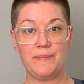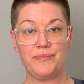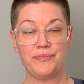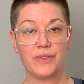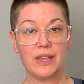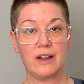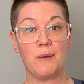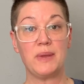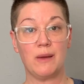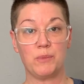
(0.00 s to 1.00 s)
coming
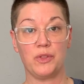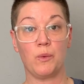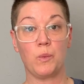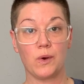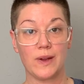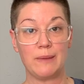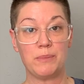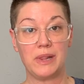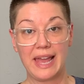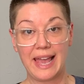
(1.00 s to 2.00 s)
up with a worry
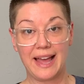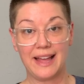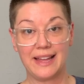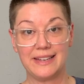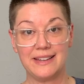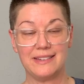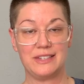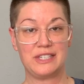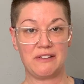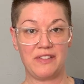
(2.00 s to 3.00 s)
plan,
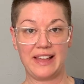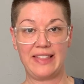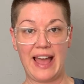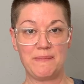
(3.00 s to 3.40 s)
stuff like that.